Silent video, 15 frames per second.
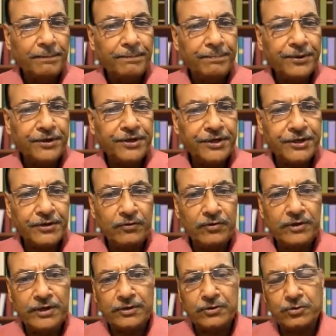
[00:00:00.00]

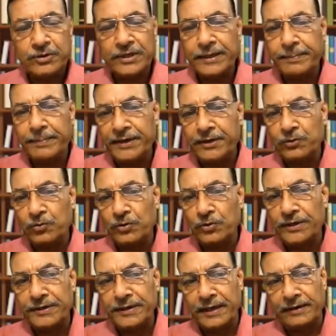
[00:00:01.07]
peculiar to that
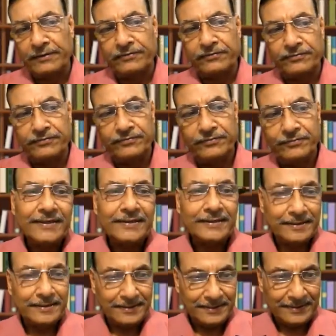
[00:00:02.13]
particular nerve. And
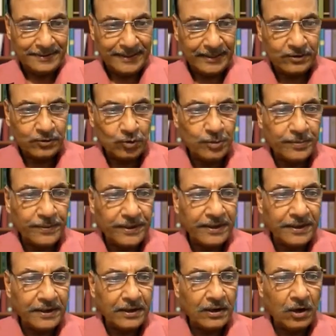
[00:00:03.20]
there could
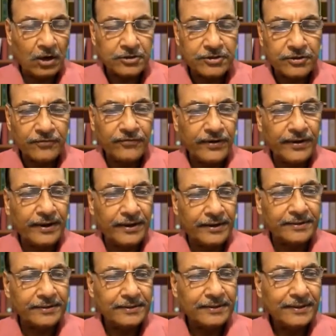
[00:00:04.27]
be loss of
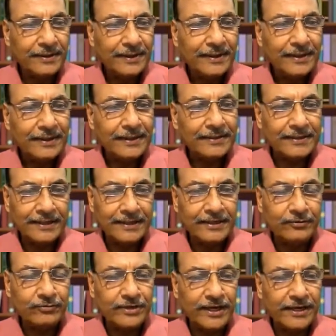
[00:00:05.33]
air in the
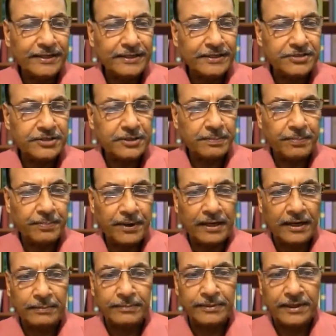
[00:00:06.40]
cutaneous supply
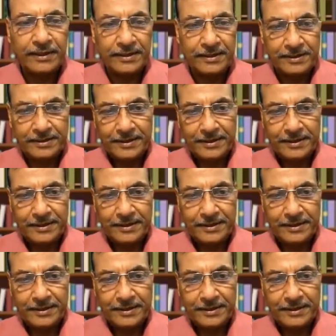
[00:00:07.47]
of the